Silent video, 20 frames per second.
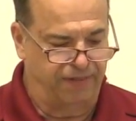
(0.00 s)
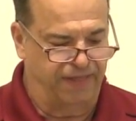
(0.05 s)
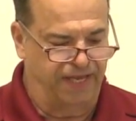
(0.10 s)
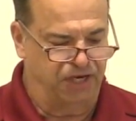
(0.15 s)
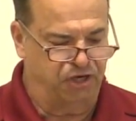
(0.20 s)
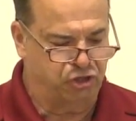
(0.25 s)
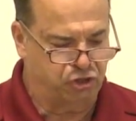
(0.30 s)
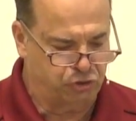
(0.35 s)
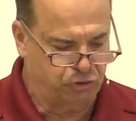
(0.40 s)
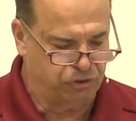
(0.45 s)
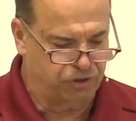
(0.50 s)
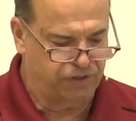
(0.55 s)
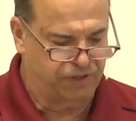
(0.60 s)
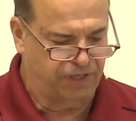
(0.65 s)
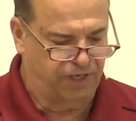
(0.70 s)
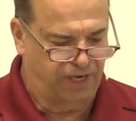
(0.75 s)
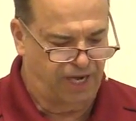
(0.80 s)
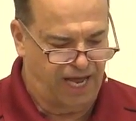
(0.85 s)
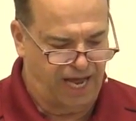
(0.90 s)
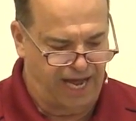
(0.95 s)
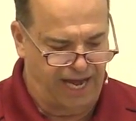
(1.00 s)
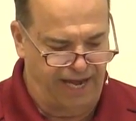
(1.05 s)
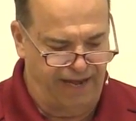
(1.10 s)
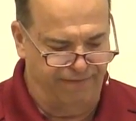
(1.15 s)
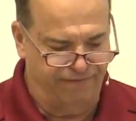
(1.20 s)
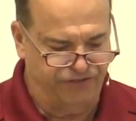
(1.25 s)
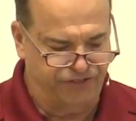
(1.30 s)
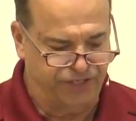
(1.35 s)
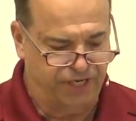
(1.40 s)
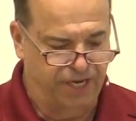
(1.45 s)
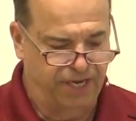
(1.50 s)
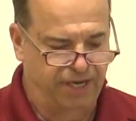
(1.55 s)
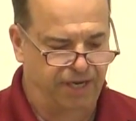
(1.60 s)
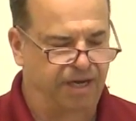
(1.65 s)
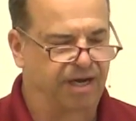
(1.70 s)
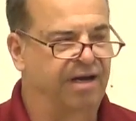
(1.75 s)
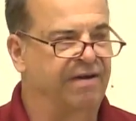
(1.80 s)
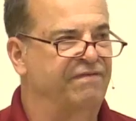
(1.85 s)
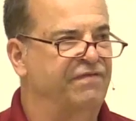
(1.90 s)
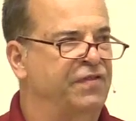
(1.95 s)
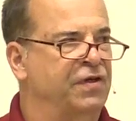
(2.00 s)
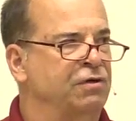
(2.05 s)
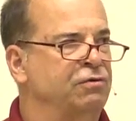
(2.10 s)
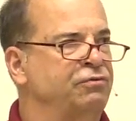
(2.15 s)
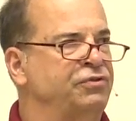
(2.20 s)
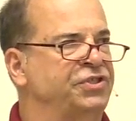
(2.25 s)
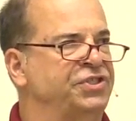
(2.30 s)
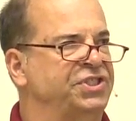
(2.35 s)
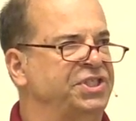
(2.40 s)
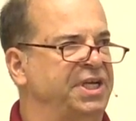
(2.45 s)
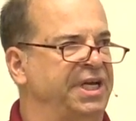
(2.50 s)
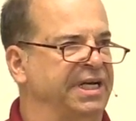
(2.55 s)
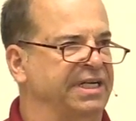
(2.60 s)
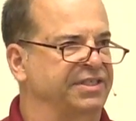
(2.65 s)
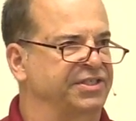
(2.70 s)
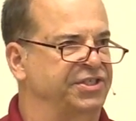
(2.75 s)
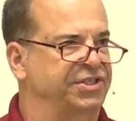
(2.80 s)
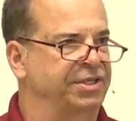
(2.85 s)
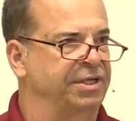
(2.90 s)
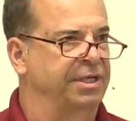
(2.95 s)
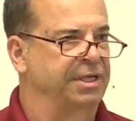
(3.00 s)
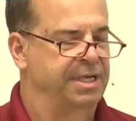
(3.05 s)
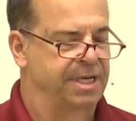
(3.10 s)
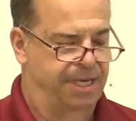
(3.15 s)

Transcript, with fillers: that took the lives of those six,